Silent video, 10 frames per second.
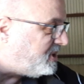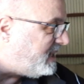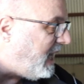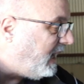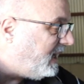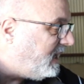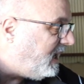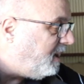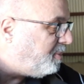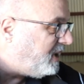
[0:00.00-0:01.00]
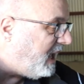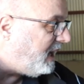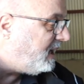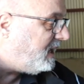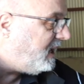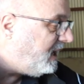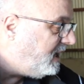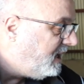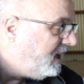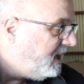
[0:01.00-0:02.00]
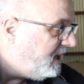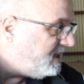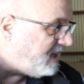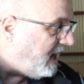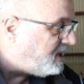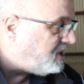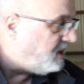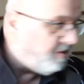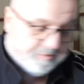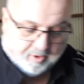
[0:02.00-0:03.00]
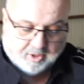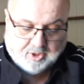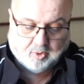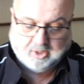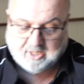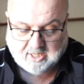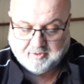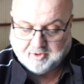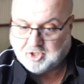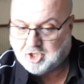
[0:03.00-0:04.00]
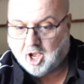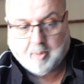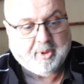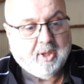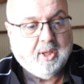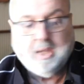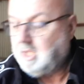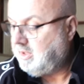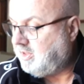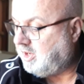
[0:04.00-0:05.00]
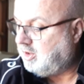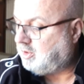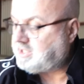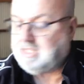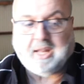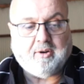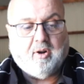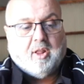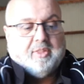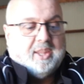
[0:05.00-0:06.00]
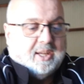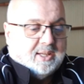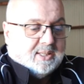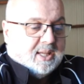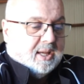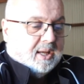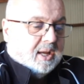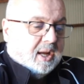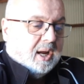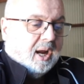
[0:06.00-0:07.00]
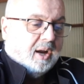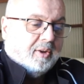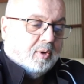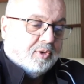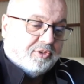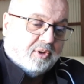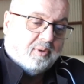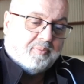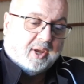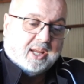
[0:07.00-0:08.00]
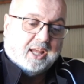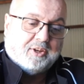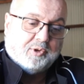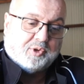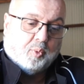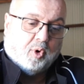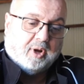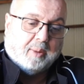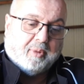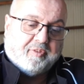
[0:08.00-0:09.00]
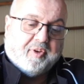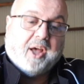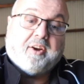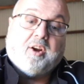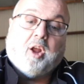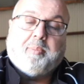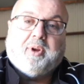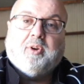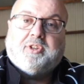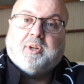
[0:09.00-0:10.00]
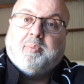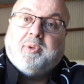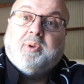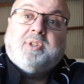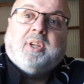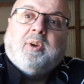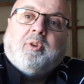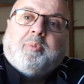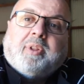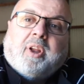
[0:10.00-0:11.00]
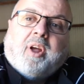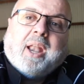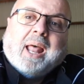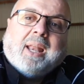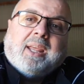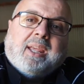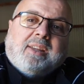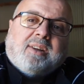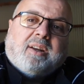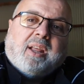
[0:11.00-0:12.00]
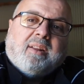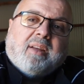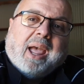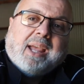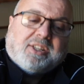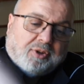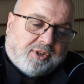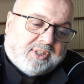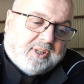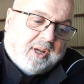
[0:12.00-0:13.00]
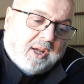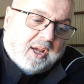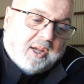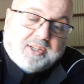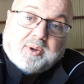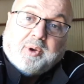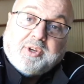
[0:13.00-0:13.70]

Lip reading: an Allen key, but the Allen key is actually for a totally different job. The nuts that are on these are those, I can't use the word that my father, God be good to him, used to use, but they're not Allen keys, are they hex nuts? So